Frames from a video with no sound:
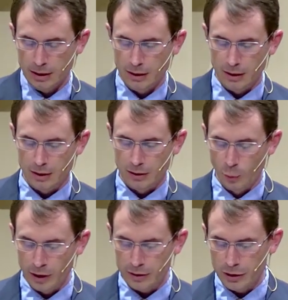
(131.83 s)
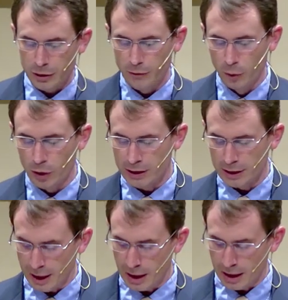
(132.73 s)
Uh, whether you've looked
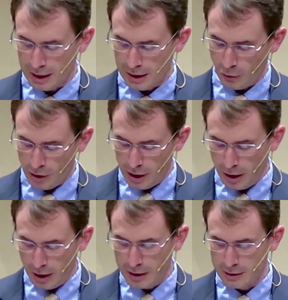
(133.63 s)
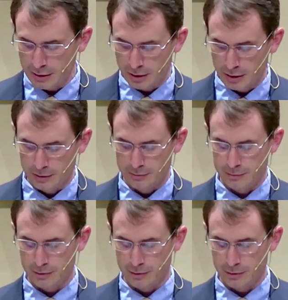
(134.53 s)
at that or not, uh,